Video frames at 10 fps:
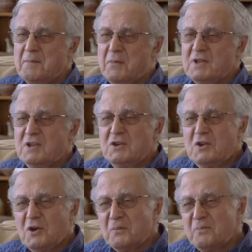but, you
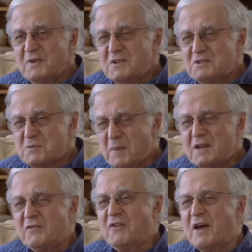know, in
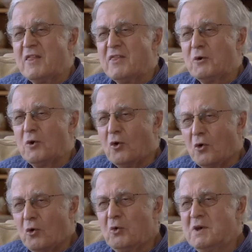spite of that, there were
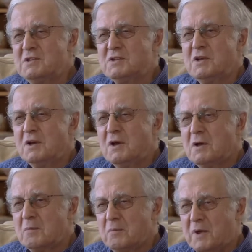always
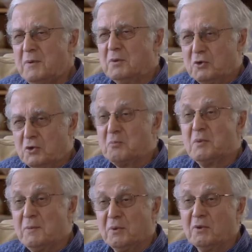people, good
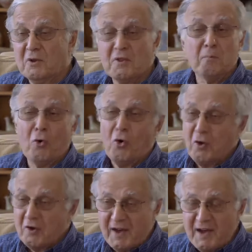people, the
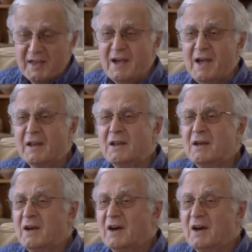board of ICANN,